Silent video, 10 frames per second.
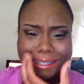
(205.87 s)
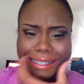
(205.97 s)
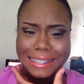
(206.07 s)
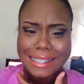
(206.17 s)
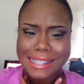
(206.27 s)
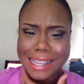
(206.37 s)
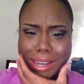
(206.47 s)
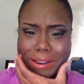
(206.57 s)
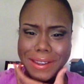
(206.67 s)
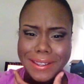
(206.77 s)
this
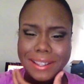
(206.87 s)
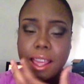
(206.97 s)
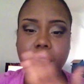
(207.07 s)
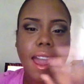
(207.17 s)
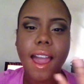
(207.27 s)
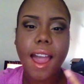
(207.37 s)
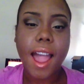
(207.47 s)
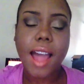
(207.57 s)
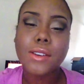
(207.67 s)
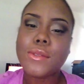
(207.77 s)
area.
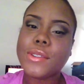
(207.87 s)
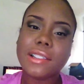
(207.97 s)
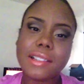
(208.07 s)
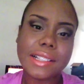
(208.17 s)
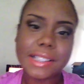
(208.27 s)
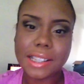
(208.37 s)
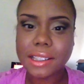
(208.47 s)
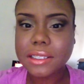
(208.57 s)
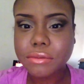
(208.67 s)
I don't want to look sick.